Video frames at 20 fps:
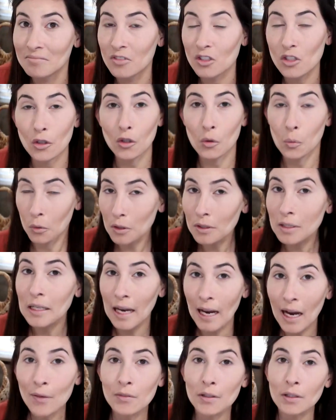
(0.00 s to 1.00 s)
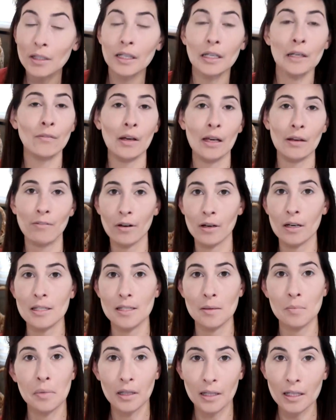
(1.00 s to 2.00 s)
So you really have to live a very
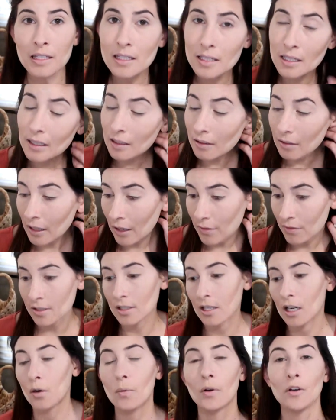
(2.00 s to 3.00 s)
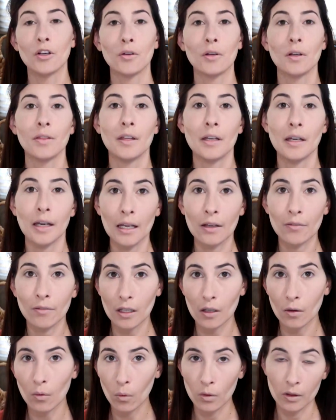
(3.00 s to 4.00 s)
simplistic lifestyle when you're in the
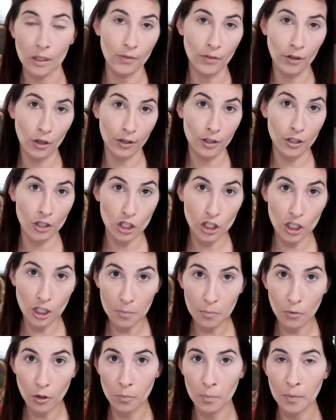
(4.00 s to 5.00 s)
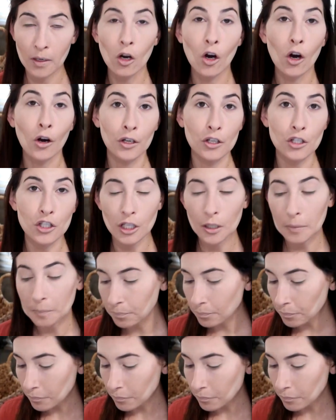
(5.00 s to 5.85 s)
Navy, living on a ship or being on a ship.